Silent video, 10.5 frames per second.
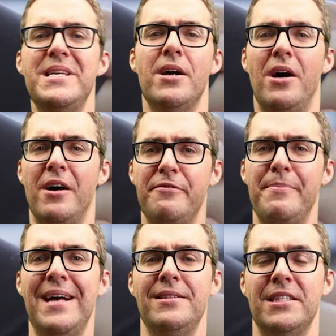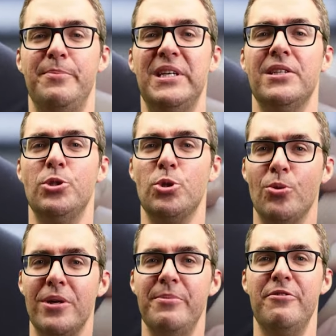be off balance because you're
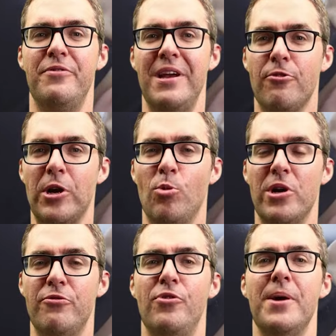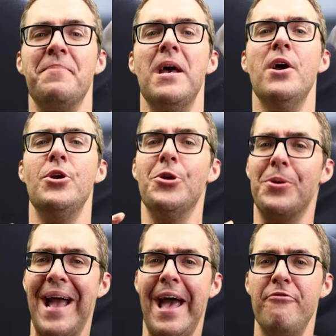going to be favoring one foot.
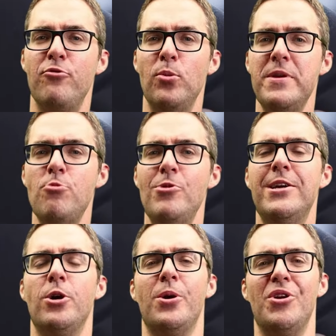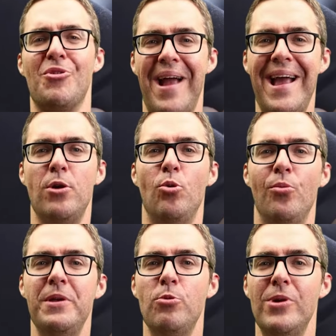Your calf will be weaker, your
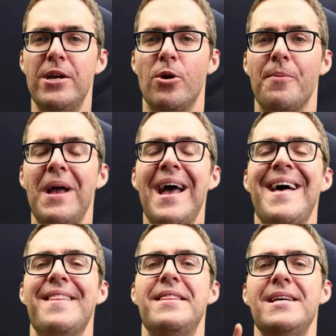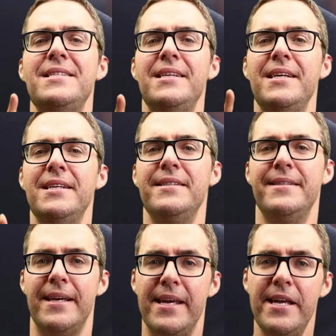ankle will be weaker. This
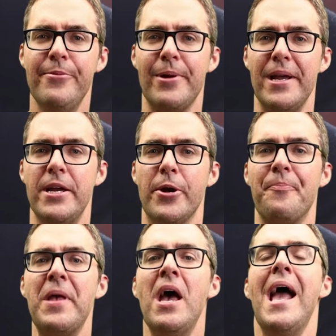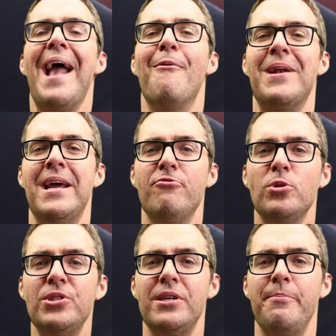is the key right here.
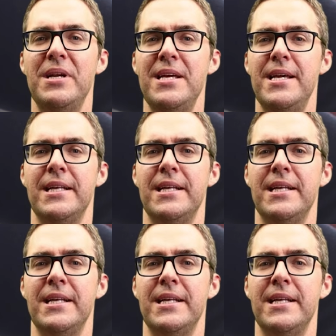Whenever somebody